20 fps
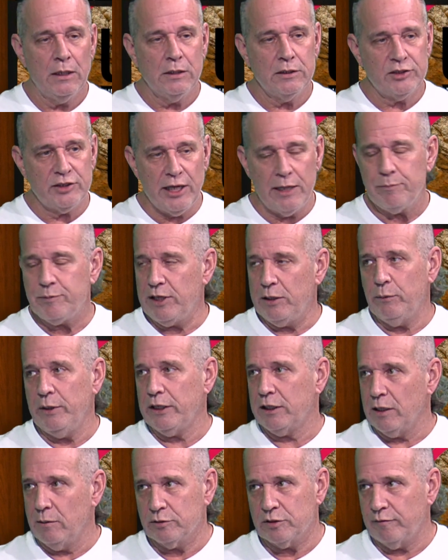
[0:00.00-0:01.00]
Same thing when it
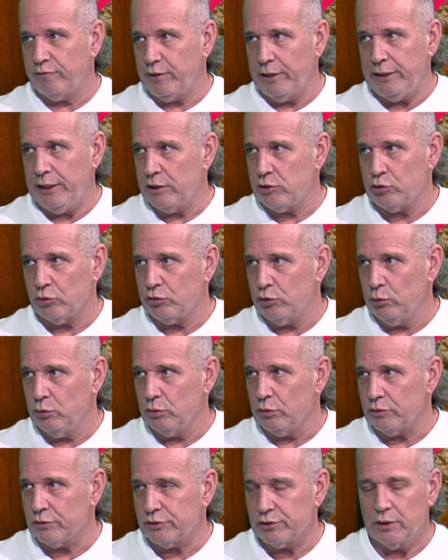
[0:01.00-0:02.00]
comes to financial
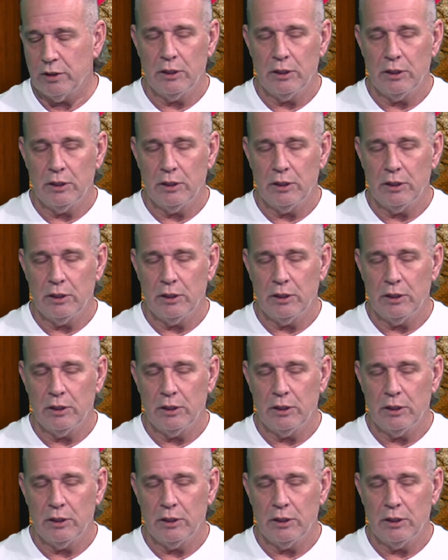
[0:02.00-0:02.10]
tools.